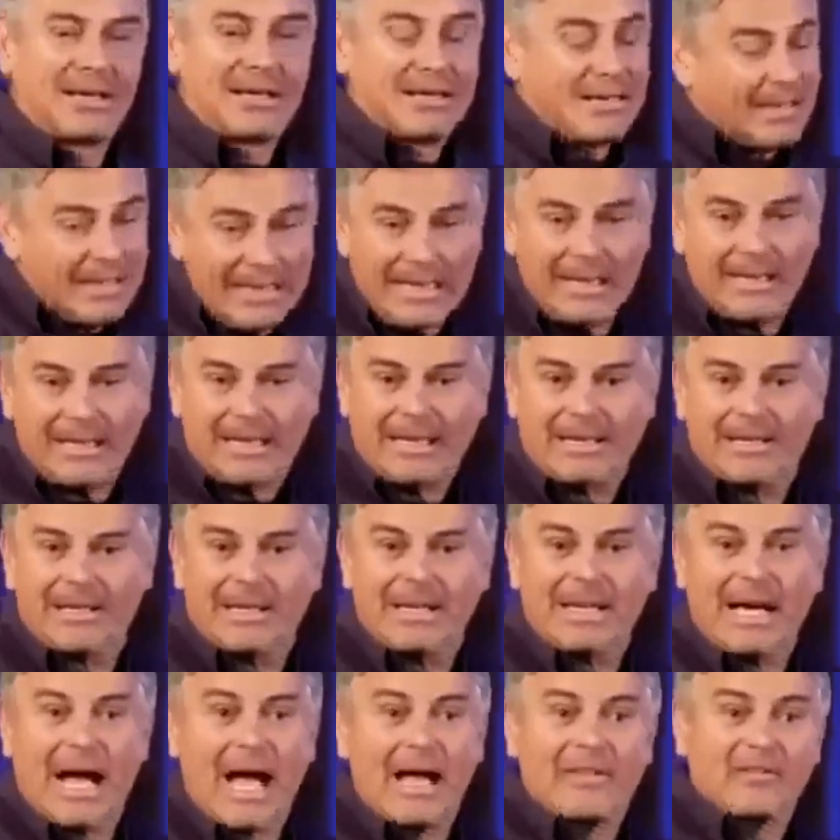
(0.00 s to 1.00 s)

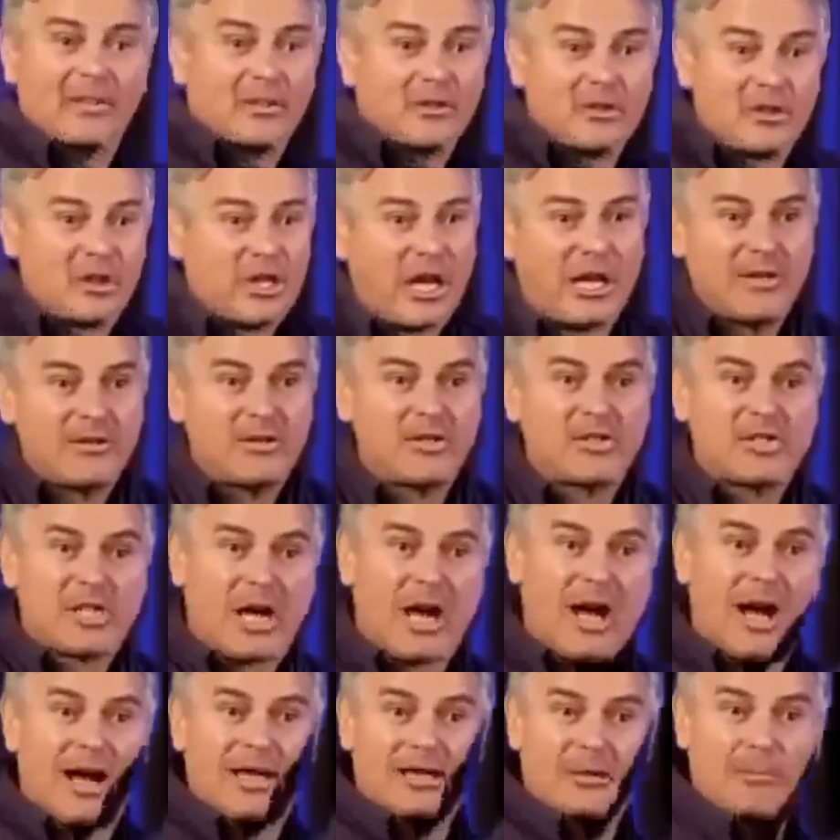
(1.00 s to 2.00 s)
Clearly. And the
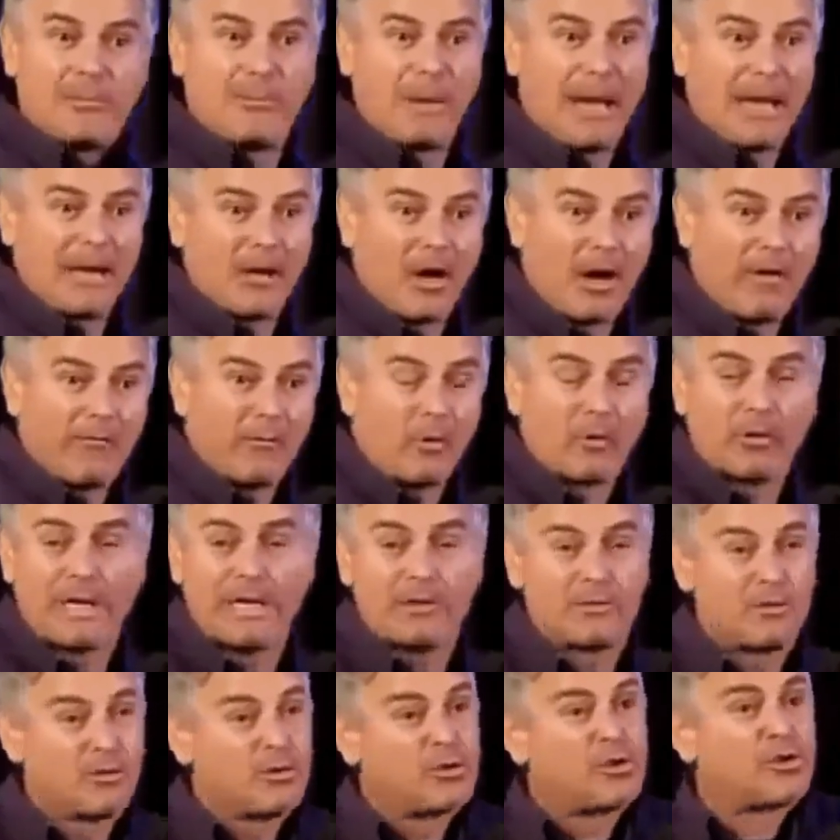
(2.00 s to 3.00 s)
judges are either paid off or
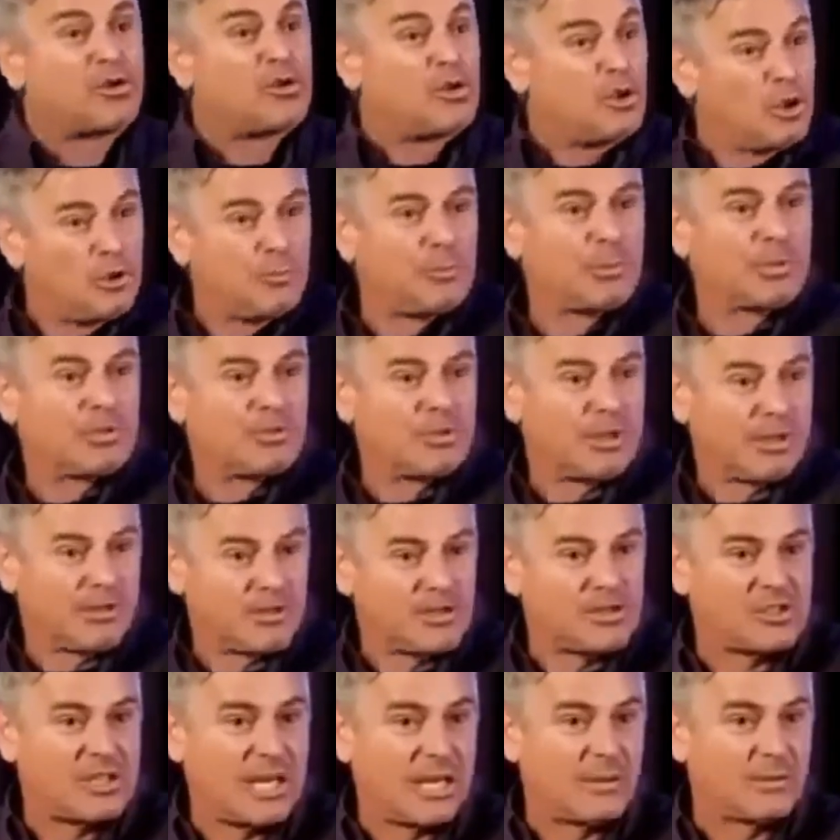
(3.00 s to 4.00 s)
they're too stupid to
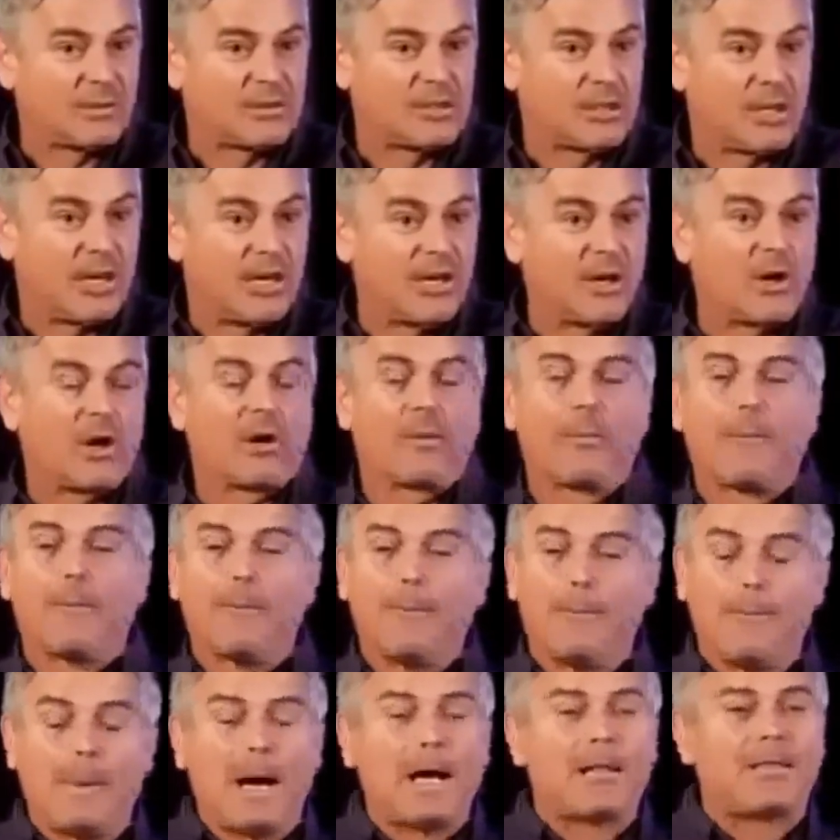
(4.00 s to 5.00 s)
understand what's going on.
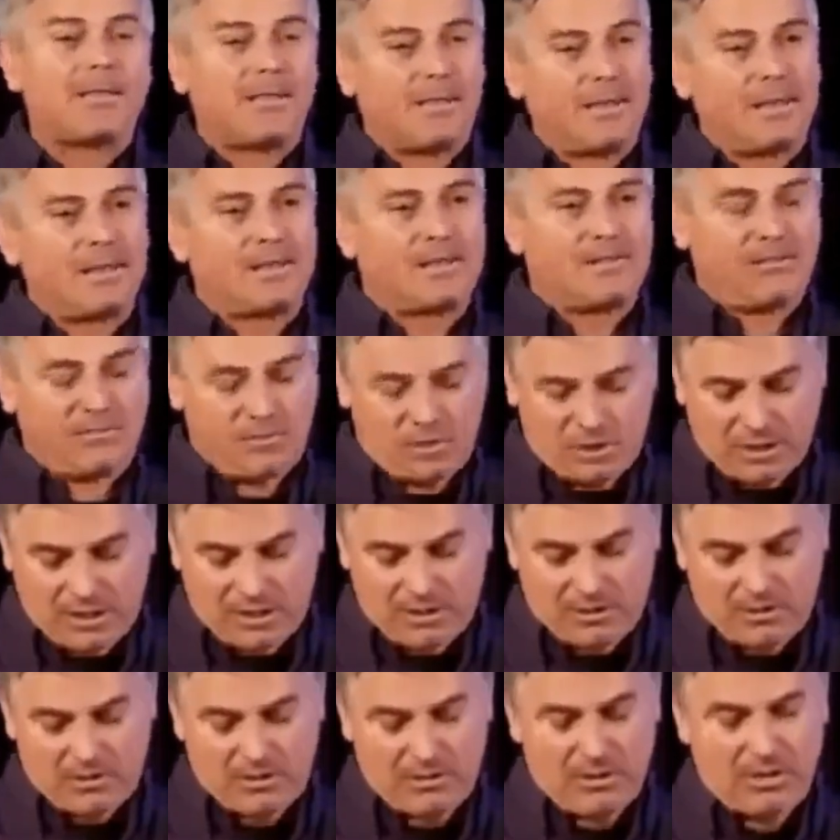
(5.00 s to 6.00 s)
But things have
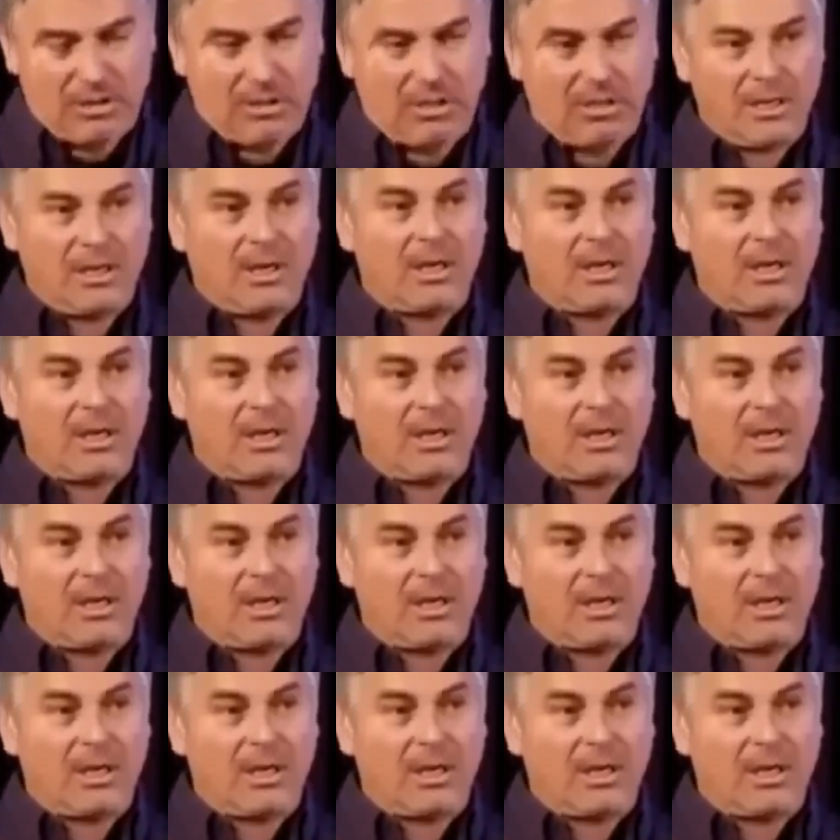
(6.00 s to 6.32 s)
changed.